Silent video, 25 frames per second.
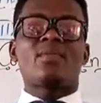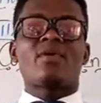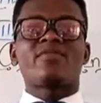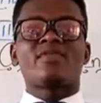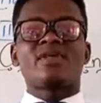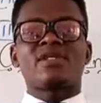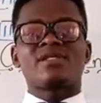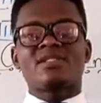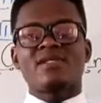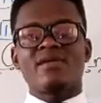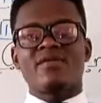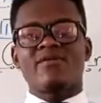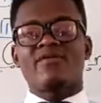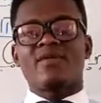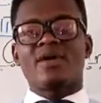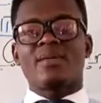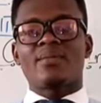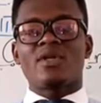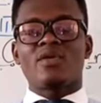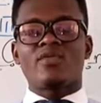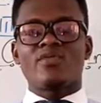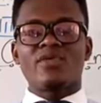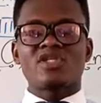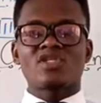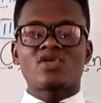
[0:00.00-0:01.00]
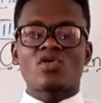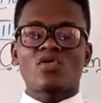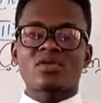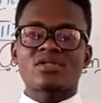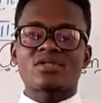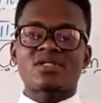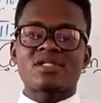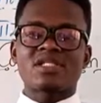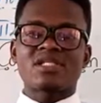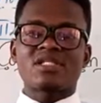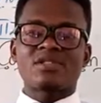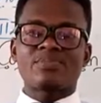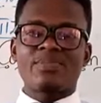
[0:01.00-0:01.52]
of the same family which
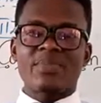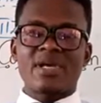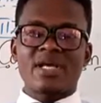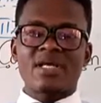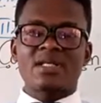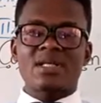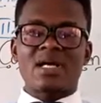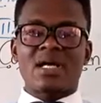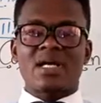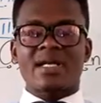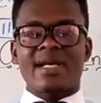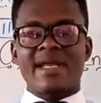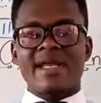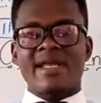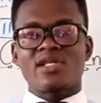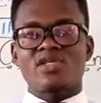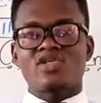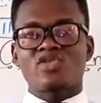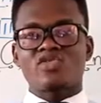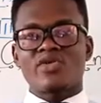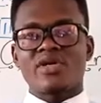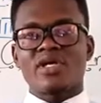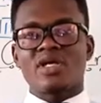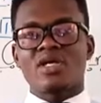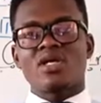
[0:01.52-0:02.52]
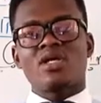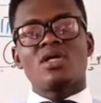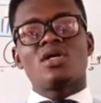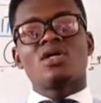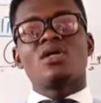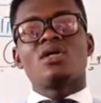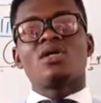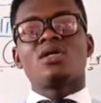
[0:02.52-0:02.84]
causes pain and injury